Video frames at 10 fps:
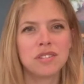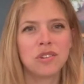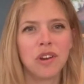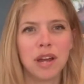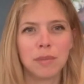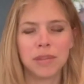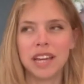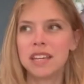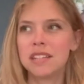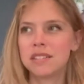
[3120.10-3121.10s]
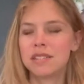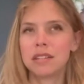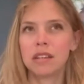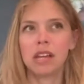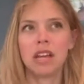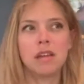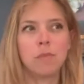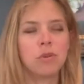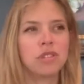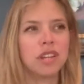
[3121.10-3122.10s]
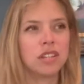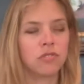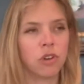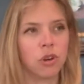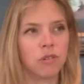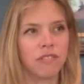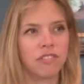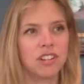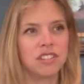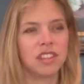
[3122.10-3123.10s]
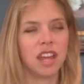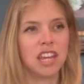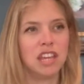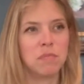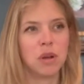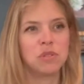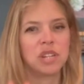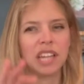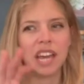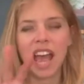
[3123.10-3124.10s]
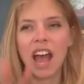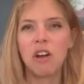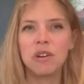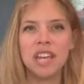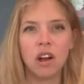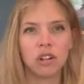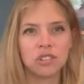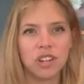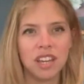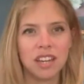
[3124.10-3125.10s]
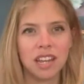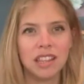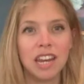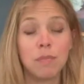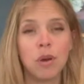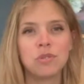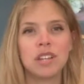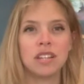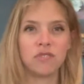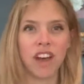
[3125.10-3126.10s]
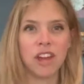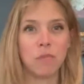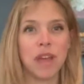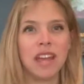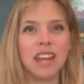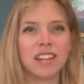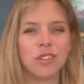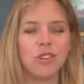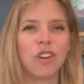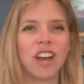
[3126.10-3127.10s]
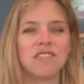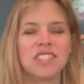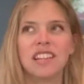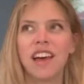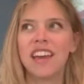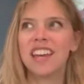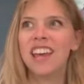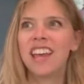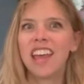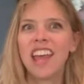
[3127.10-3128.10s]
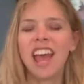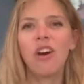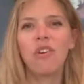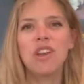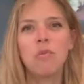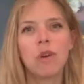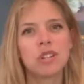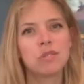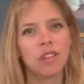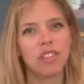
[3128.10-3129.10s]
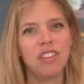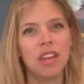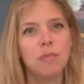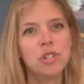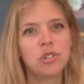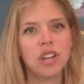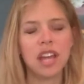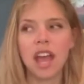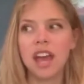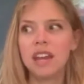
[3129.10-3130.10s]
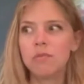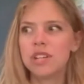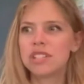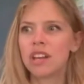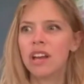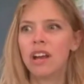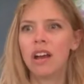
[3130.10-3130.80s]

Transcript: Instagram like his he posted his photo reference and then he posted like how he altered it and mm -hmm. then he mm-hmm. posted final painting. So you kind of see like how he works with the imagery and it was